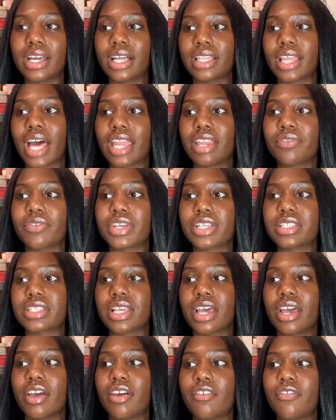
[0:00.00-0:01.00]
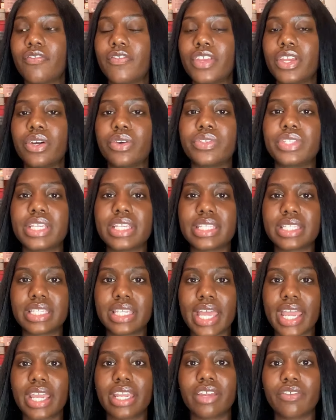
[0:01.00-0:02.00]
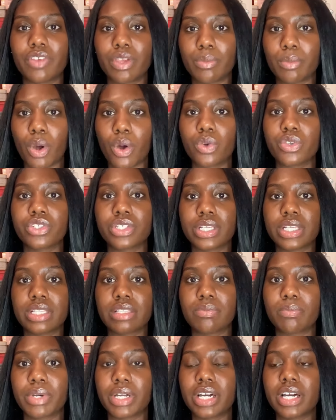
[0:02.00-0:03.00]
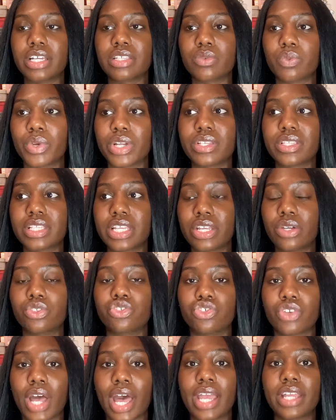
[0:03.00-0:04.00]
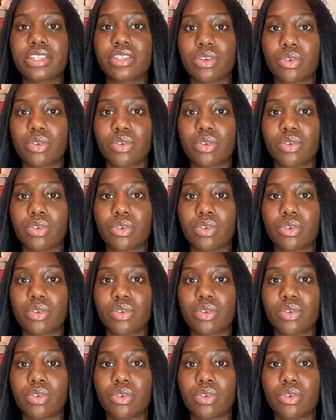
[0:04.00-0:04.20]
A lot of us feel these negative emotions because we're still trying